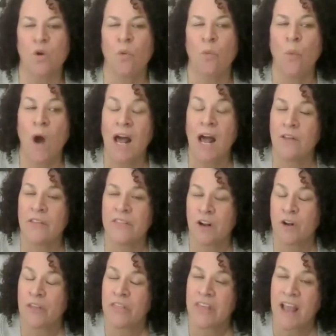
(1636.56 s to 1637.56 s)
while
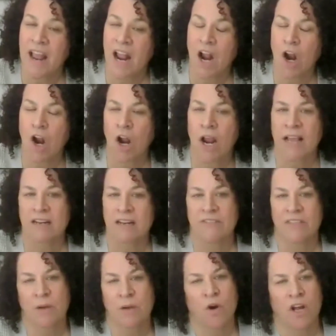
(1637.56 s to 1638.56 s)
they're there. And if
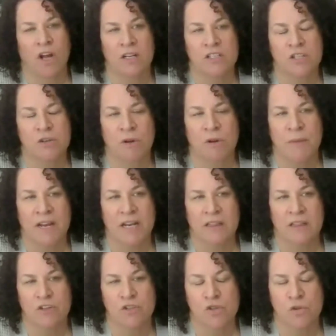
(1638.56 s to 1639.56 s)
they want to remain in
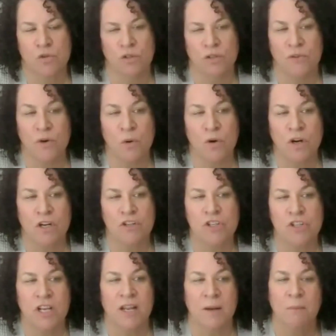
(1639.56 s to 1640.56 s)
their school of
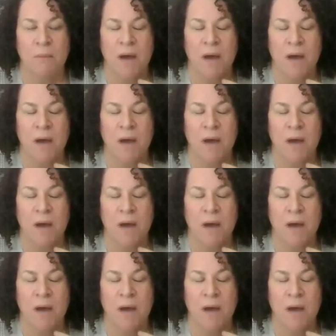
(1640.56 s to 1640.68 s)
origin,